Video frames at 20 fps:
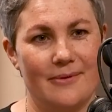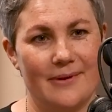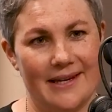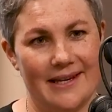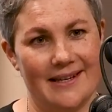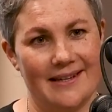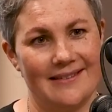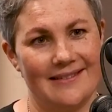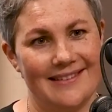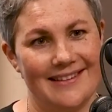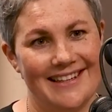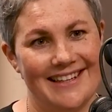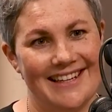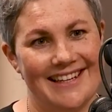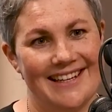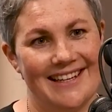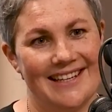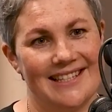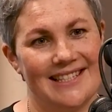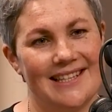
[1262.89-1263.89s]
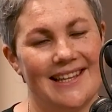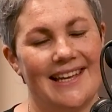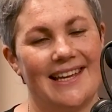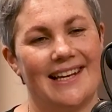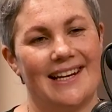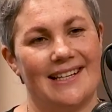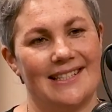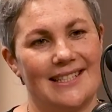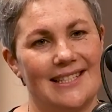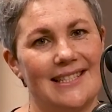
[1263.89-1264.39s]
in so they can
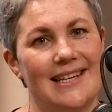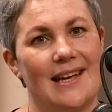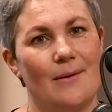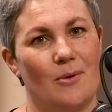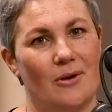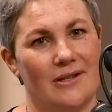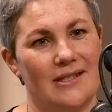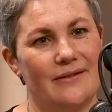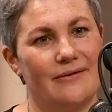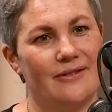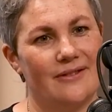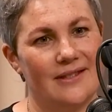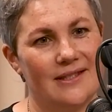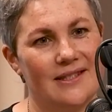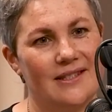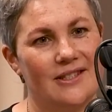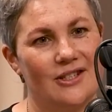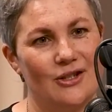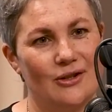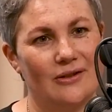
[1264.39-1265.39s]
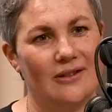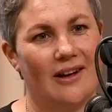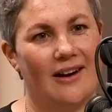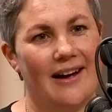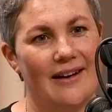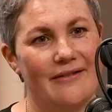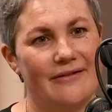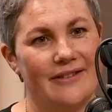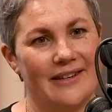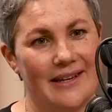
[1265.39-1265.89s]
understand what a difference to your
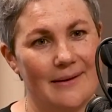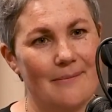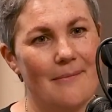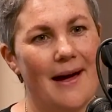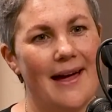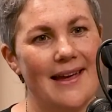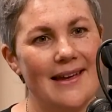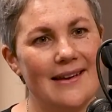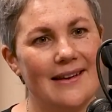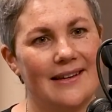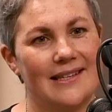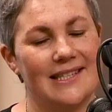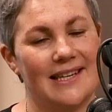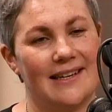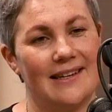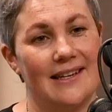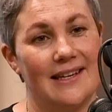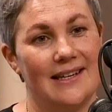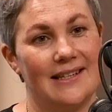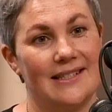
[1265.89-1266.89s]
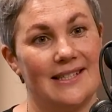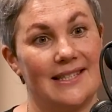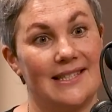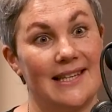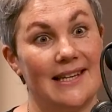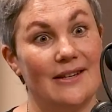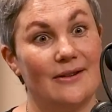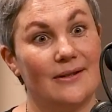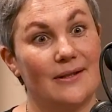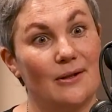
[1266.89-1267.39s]
life it can make to see
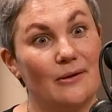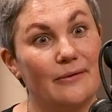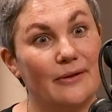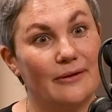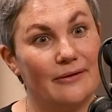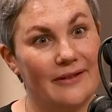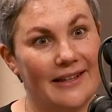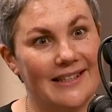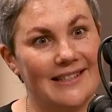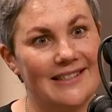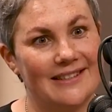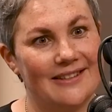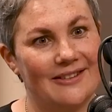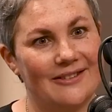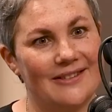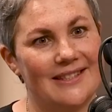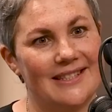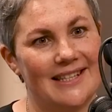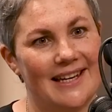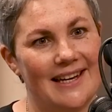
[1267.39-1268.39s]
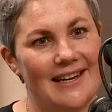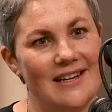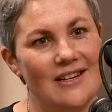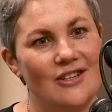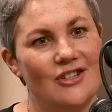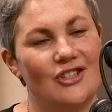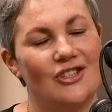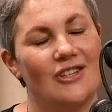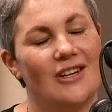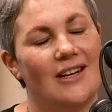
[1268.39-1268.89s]
yourself reflected on
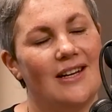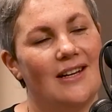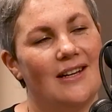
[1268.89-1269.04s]
stage.